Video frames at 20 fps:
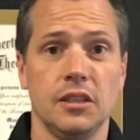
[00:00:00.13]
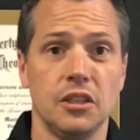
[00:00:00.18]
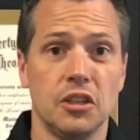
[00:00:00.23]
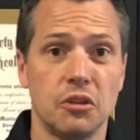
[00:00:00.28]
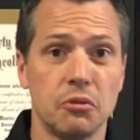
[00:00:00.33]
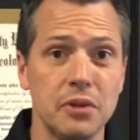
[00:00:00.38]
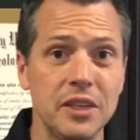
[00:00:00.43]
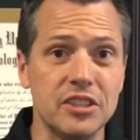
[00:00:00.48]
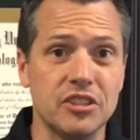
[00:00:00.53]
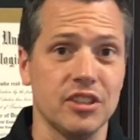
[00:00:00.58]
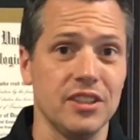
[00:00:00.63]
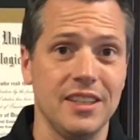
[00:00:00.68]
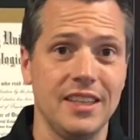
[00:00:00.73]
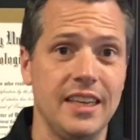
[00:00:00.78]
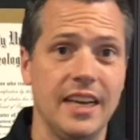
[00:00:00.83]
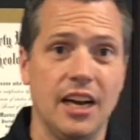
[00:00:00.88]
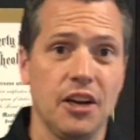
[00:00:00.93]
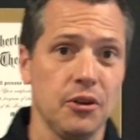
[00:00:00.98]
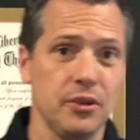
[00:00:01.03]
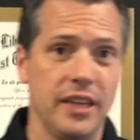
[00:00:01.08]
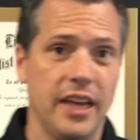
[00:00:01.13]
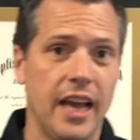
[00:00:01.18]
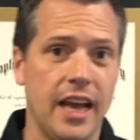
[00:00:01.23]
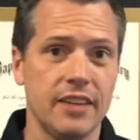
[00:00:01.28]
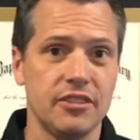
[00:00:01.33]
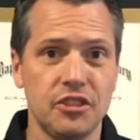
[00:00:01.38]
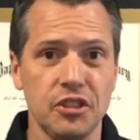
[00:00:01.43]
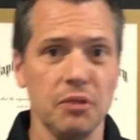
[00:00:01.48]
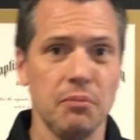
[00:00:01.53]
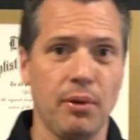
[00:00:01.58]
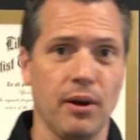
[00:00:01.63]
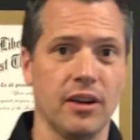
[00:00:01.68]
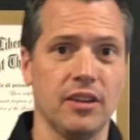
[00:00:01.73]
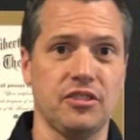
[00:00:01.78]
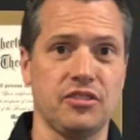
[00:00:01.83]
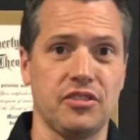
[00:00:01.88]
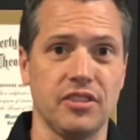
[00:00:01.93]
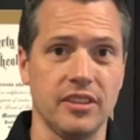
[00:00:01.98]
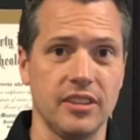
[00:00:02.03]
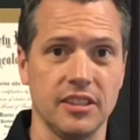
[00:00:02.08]
Originally, I only had two
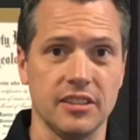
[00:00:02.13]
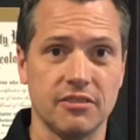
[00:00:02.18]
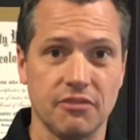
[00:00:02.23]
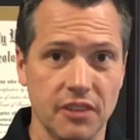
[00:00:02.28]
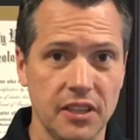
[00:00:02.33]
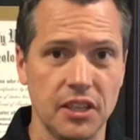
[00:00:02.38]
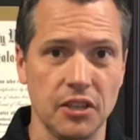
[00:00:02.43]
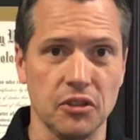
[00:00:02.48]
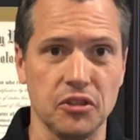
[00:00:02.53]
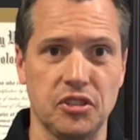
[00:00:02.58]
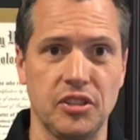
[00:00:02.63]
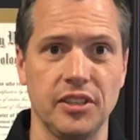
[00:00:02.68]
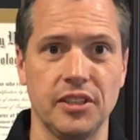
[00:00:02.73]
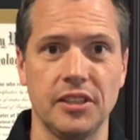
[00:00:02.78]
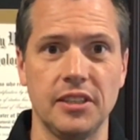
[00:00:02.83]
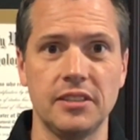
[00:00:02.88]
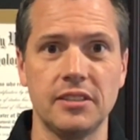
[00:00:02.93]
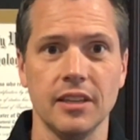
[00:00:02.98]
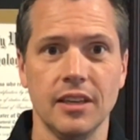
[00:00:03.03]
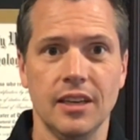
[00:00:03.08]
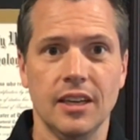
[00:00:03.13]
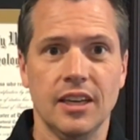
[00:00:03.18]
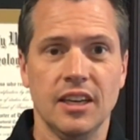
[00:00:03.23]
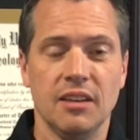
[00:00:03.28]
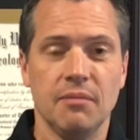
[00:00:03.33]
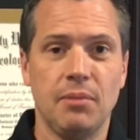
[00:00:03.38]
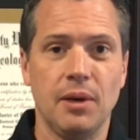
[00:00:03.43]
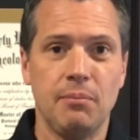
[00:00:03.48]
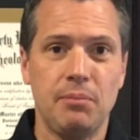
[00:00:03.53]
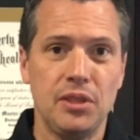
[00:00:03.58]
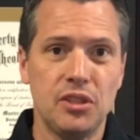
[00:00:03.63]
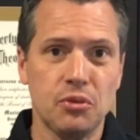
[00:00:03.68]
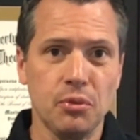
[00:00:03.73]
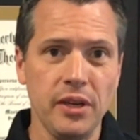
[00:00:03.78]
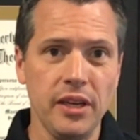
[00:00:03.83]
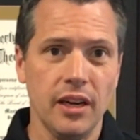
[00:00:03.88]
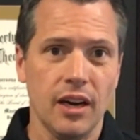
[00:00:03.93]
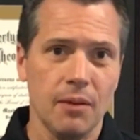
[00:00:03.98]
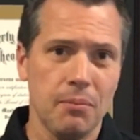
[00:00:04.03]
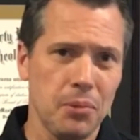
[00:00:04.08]
parts to this video series, but
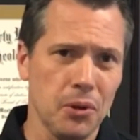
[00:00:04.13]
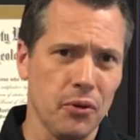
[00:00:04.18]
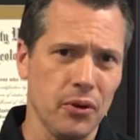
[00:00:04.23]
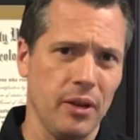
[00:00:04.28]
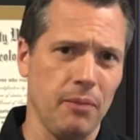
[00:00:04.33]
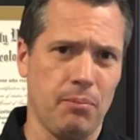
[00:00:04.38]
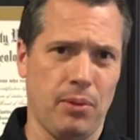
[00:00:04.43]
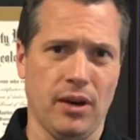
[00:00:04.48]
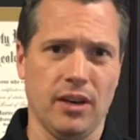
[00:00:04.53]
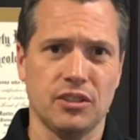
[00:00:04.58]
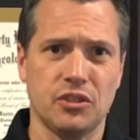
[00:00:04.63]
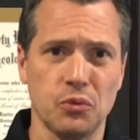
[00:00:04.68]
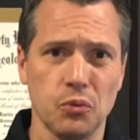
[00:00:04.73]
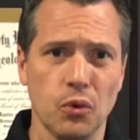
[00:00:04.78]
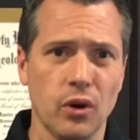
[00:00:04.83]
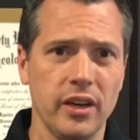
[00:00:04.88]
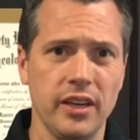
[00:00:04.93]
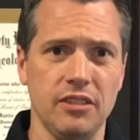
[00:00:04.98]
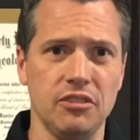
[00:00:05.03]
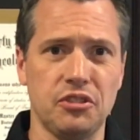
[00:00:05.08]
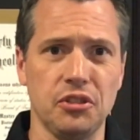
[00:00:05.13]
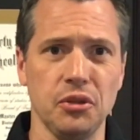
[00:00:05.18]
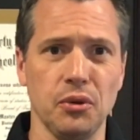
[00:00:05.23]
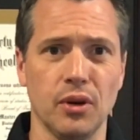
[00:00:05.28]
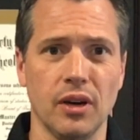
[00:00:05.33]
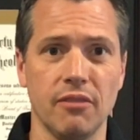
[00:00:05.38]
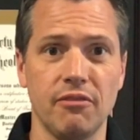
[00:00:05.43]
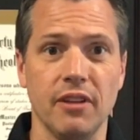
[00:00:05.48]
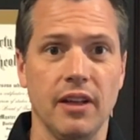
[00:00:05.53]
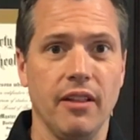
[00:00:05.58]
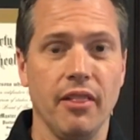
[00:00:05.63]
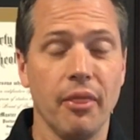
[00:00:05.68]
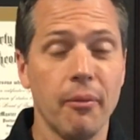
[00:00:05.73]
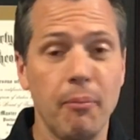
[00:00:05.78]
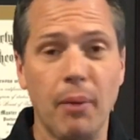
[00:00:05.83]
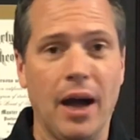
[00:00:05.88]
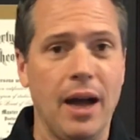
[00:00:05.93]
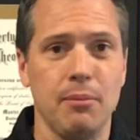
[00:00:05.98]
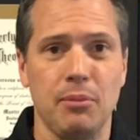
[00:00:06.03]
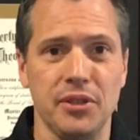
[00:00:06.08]
between uploading parts one and two of The
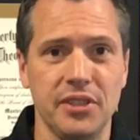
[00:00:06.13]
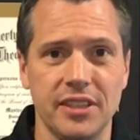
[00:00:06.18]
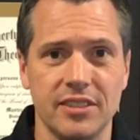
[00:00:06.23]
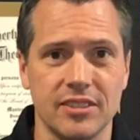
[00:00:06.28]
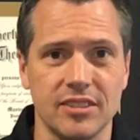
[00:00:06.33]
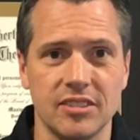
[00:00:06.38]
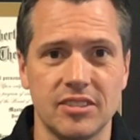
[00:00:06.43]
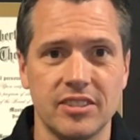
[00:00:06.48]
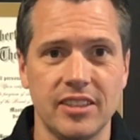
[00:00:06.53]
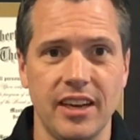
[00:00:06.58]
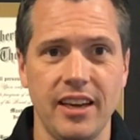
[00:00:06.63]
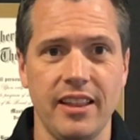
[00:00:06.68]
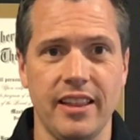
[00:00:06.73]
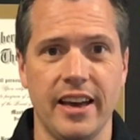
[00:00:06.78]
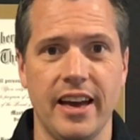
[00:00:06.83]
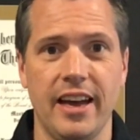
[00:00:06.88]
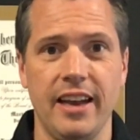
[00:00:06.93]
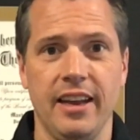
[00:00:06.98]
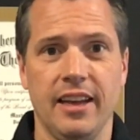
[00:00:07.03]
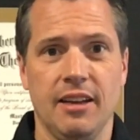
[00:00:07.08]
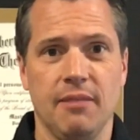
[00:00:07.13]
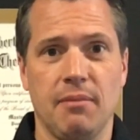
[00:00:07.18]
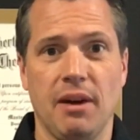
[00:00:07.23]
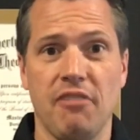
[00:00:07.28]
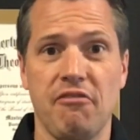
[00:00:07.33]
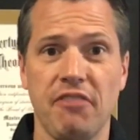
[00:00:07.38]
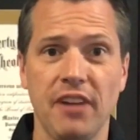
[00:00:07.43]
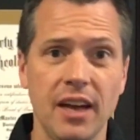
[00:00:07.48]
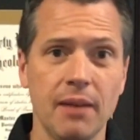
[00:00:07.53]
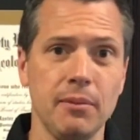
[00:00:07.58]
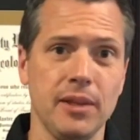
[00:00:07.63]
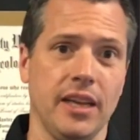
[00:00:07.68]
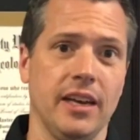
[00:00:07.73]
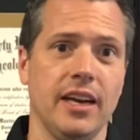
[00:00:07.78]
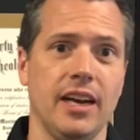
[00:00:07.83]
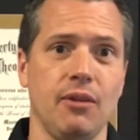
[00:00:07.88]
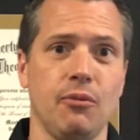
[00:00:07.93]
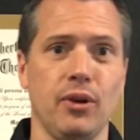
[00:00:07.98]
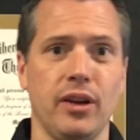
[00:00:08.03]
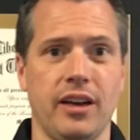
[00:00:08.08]
Bible Doesn't Say That, my family and
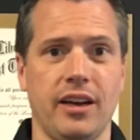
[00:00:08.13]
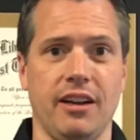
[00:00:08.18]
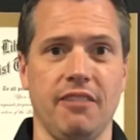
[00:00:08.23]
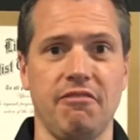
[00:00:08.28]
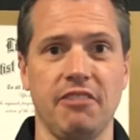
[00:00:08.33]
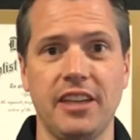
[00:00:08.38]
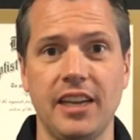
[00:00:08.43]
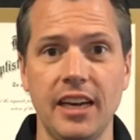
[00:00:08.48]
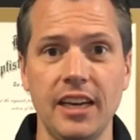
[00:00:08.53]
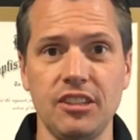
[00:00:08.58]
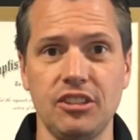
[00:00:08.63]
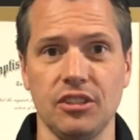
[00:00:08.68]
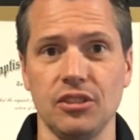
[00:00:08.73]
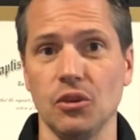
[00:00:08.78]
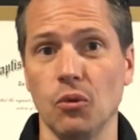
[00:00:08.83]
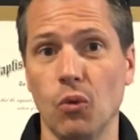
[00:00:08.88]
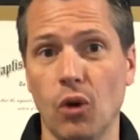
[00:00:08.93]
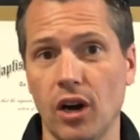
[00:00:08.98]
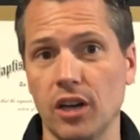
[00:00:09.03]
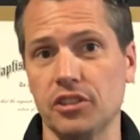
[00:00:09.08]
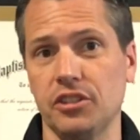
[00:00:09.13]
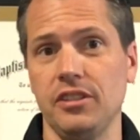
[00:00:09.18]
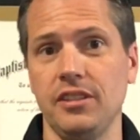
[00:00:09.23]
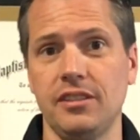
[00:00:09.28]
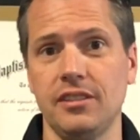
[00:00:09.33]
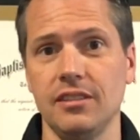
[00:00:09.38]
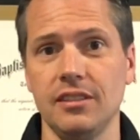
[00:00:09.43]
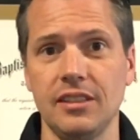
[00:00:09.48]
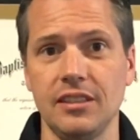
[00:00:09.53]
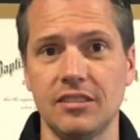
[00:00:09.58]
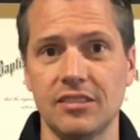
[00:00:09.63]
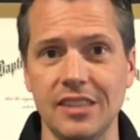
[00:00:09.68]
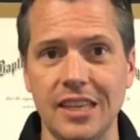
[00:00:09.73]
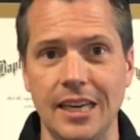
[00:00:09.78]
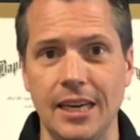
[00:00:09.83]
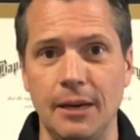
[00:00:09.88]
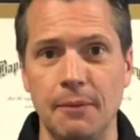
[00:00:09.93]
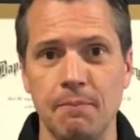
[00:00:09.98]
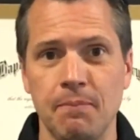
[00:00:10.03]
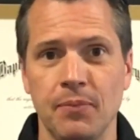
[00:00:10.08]
I went on a vacation to Washington,
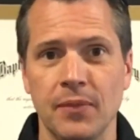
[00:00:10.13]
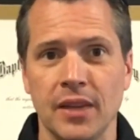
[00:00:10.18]
D.C.